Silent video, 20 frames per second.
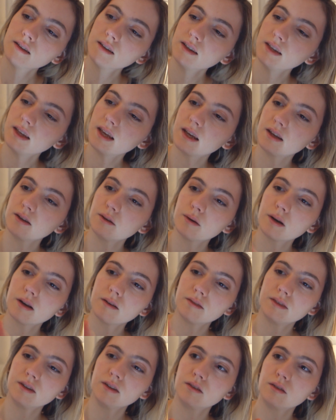yeah, you
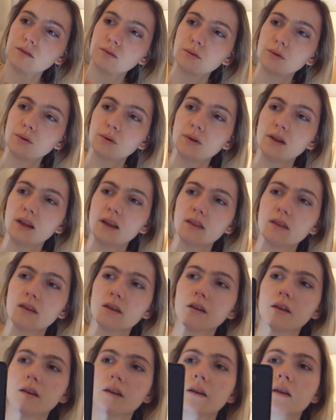have this faux
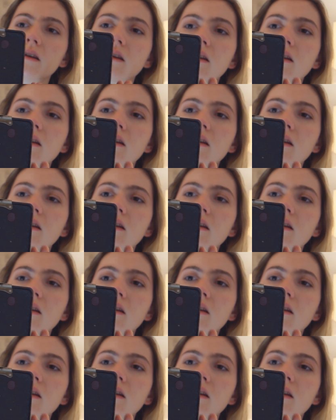leather